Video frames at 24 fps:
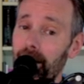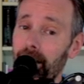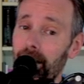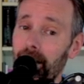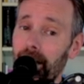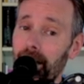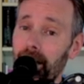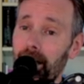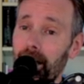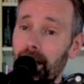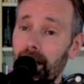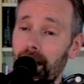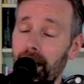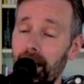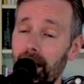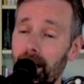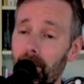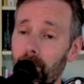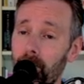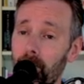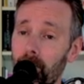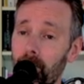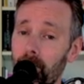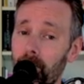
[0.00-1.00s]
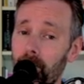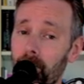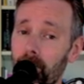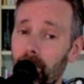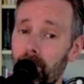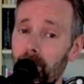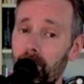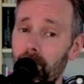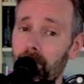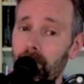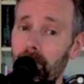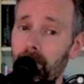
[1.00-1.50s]

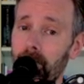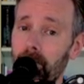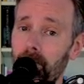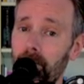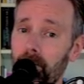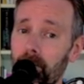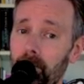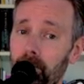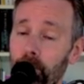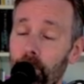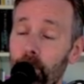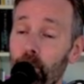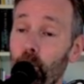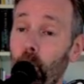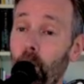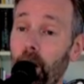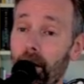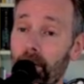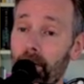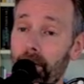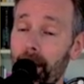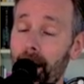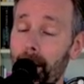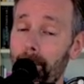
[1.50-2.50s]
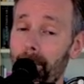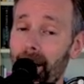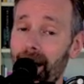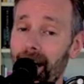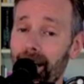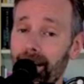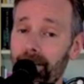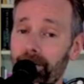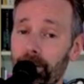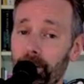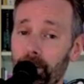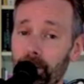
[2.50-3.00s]
We want that
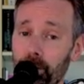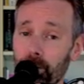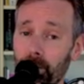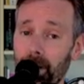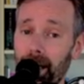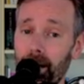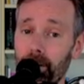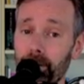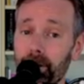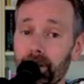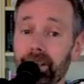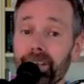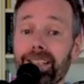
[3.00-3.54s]
back foot grounded.